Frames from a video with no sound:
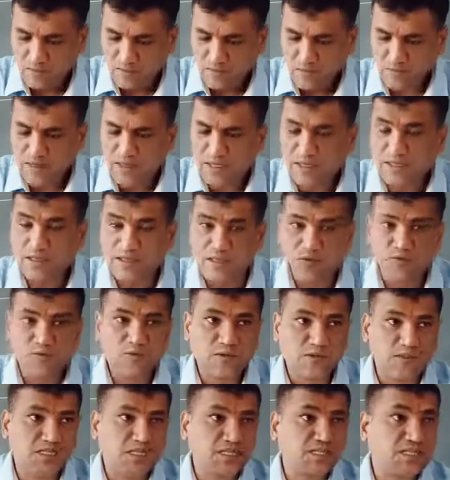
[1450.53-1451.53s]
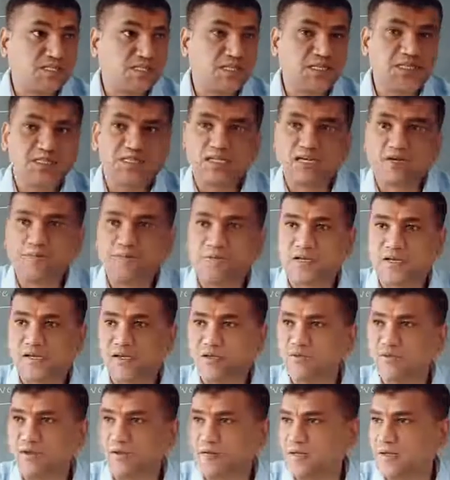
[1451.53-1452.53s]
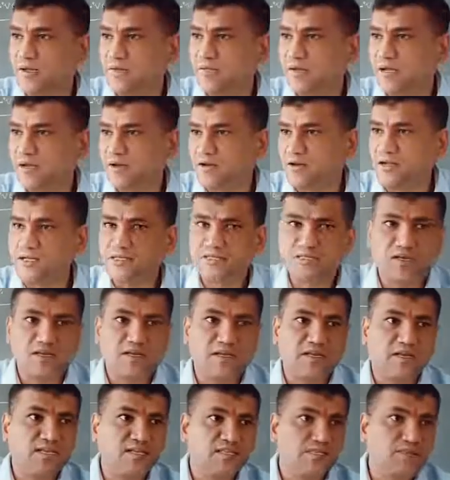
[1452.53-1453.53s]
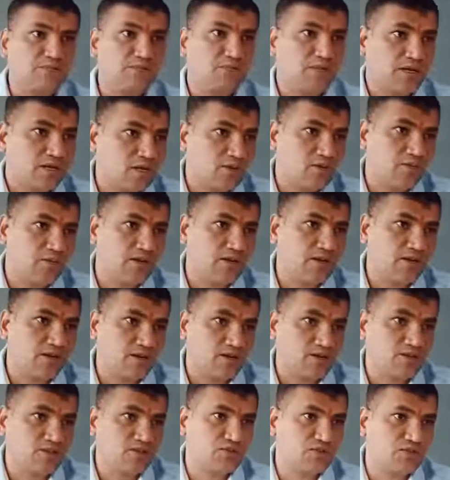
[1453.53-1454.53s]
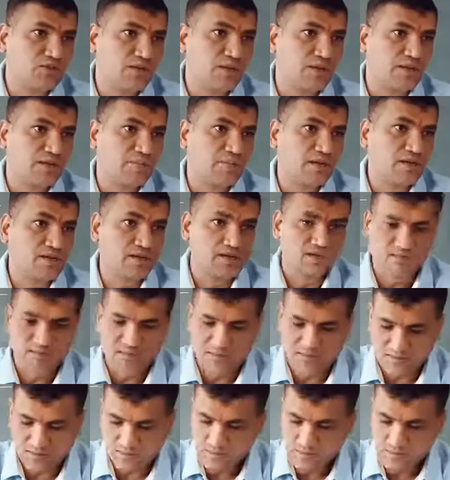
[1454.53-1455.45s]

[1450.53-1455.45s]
Okay, in the 6th chapter you will come across, or else biomolecules you will come across.